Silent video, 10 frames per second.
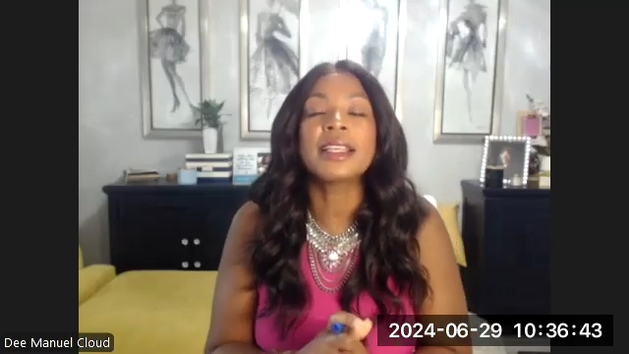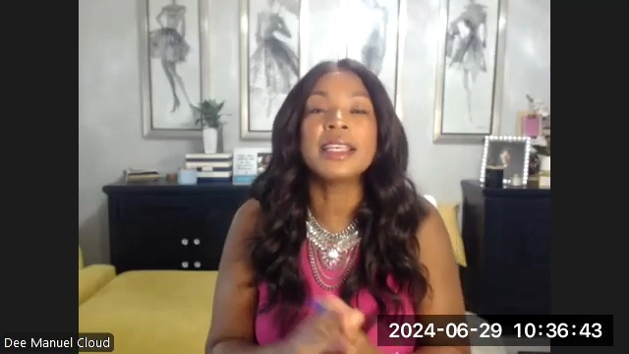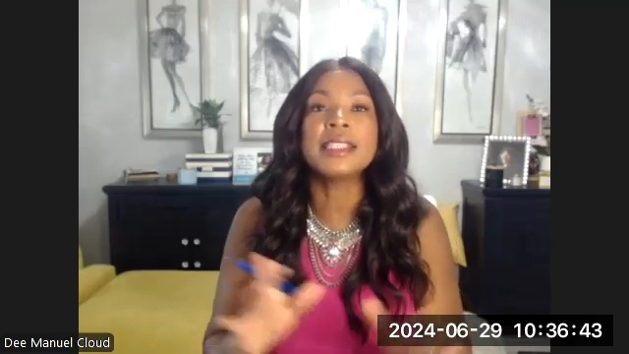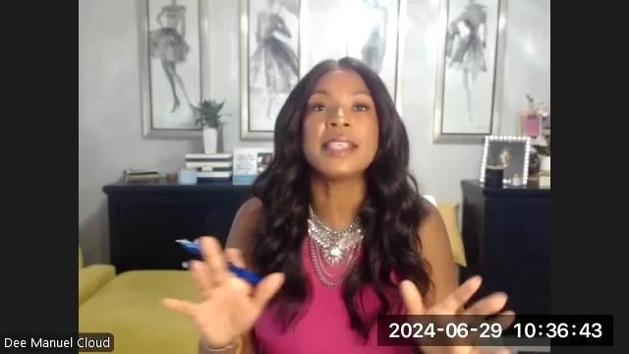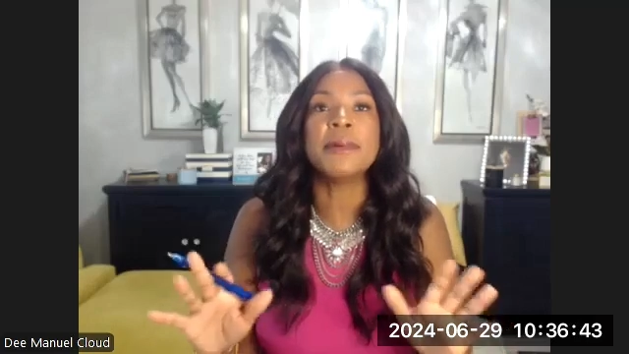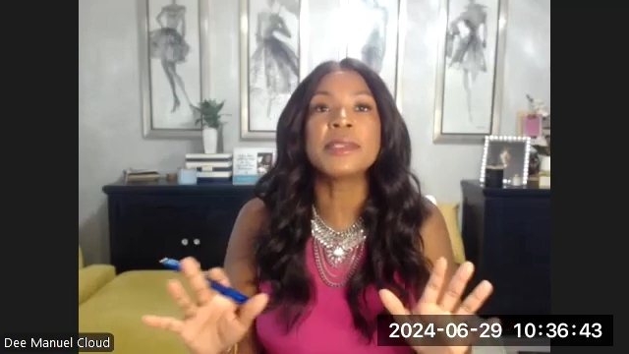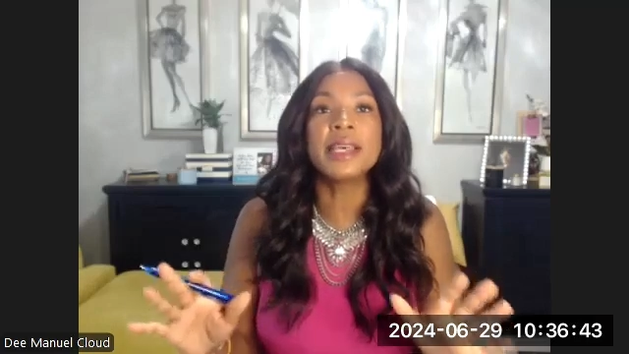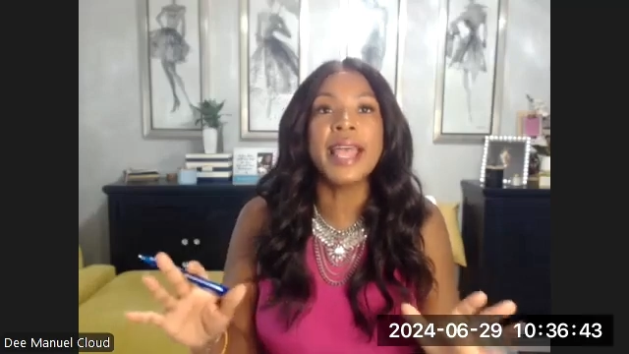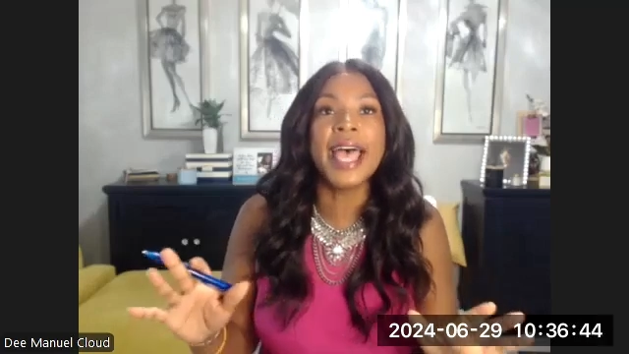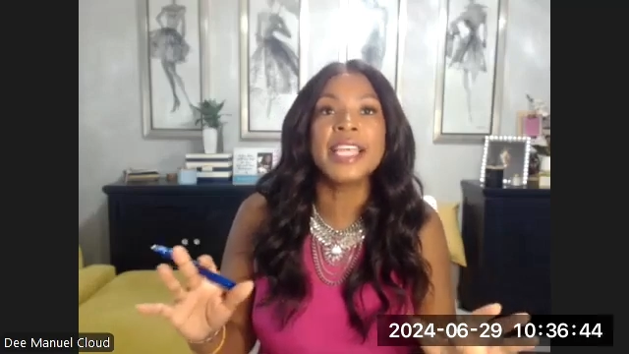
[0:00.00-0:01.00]
because I was
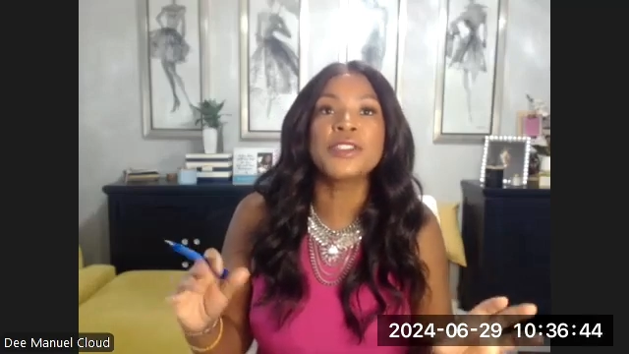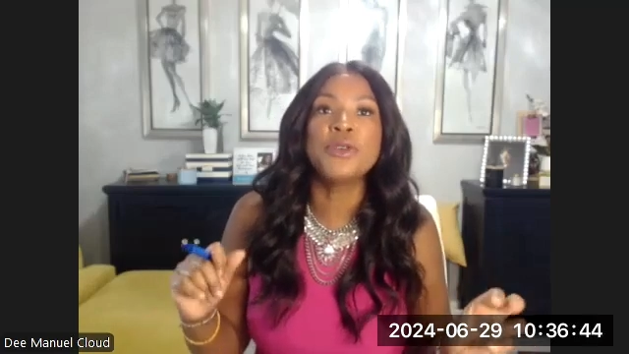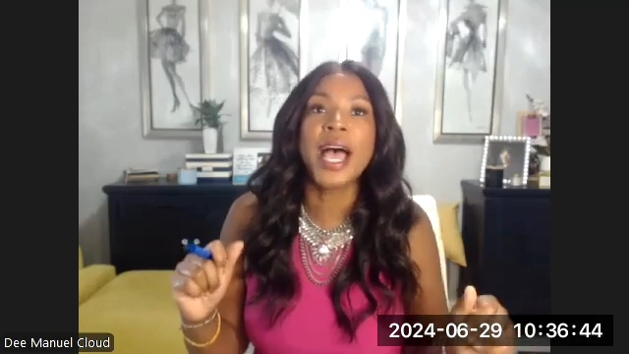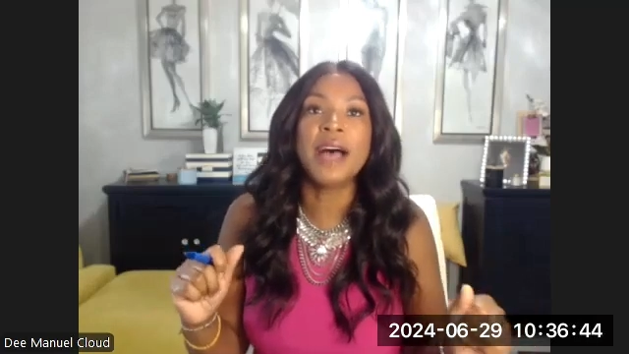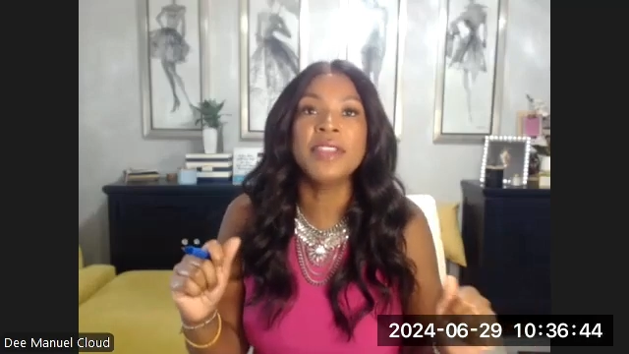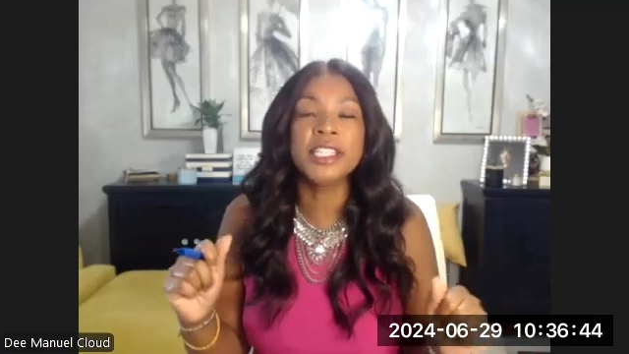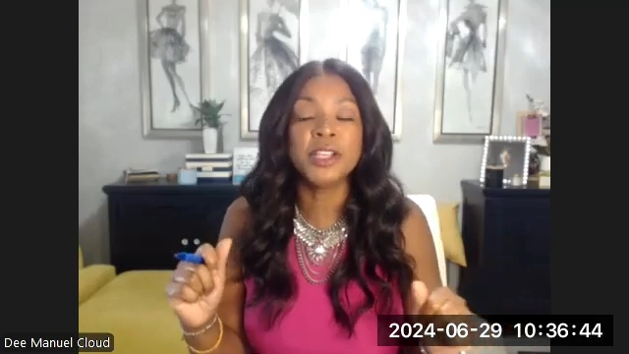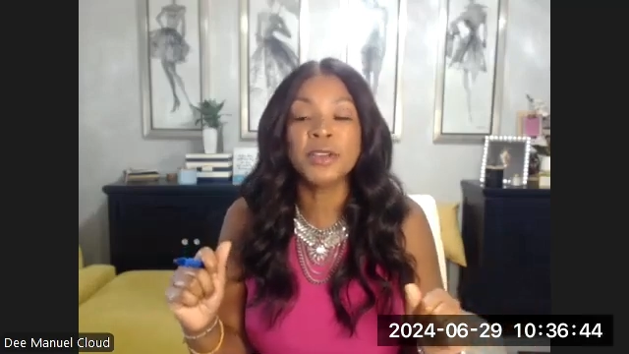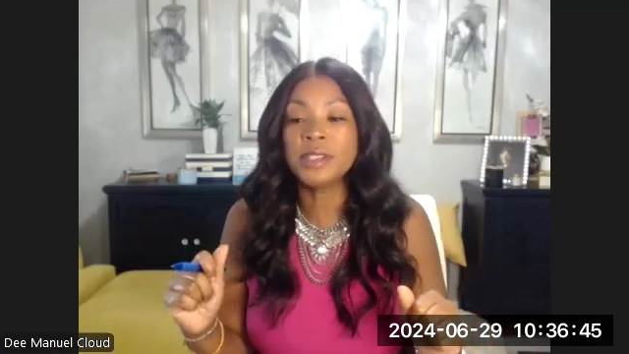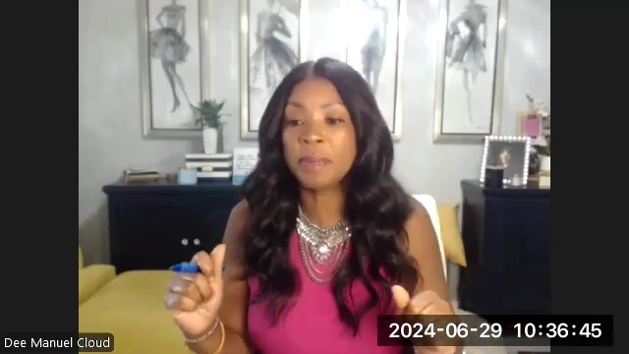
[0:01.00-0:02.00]
going to ask you how
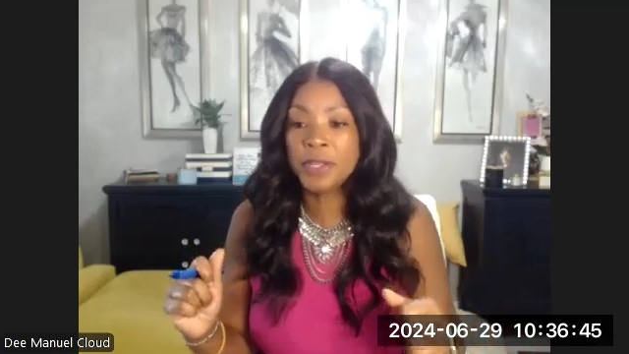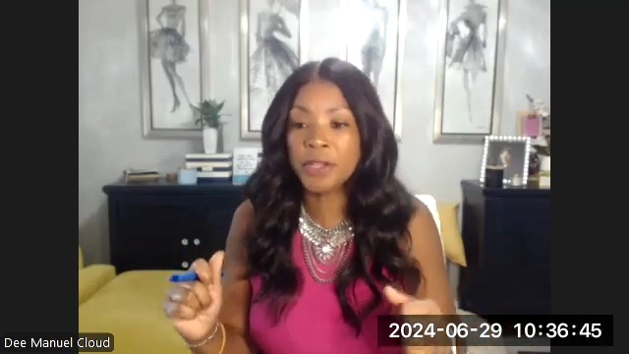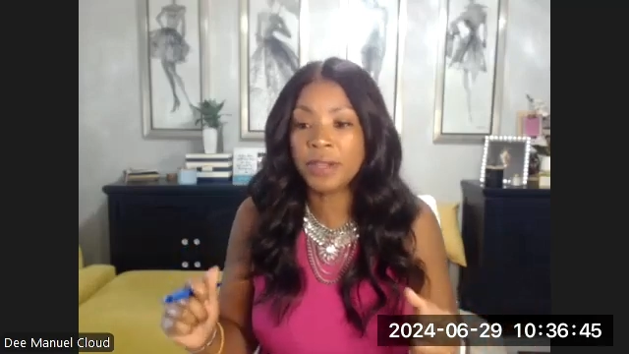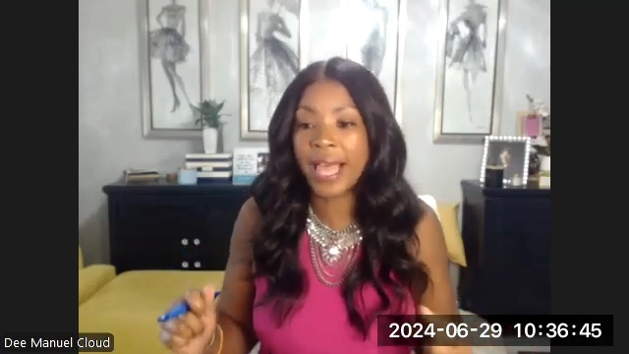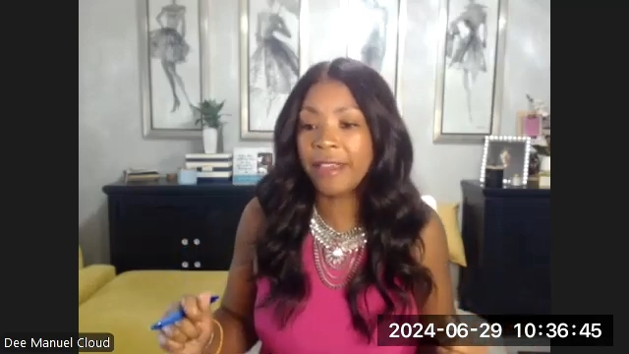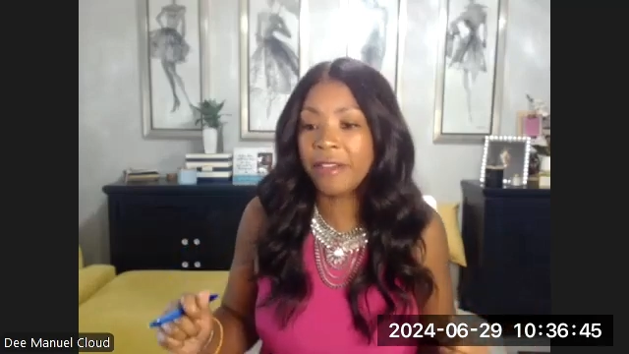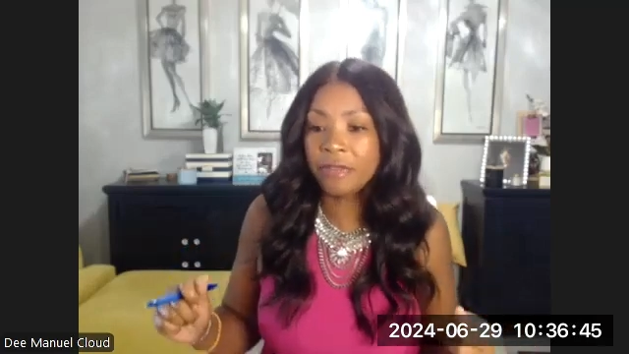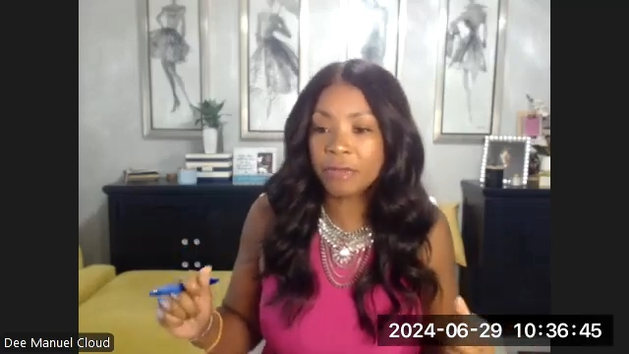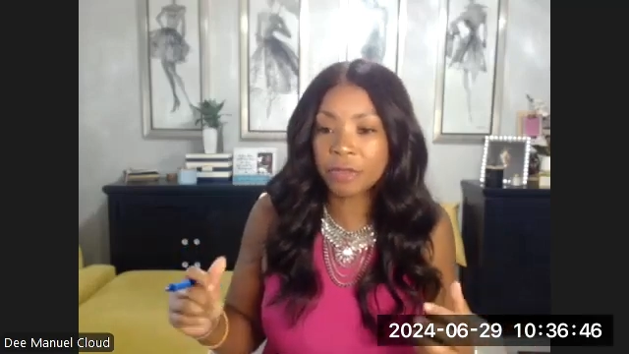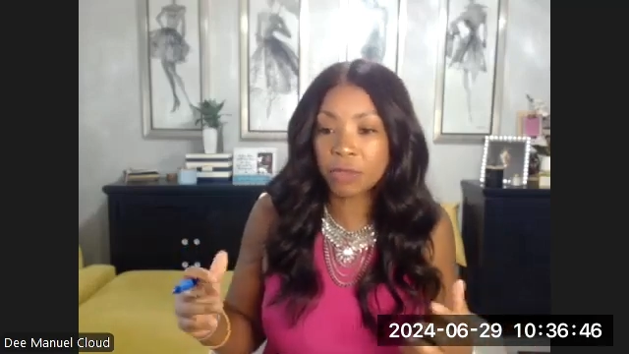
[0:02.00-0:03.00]
that shows up in your life,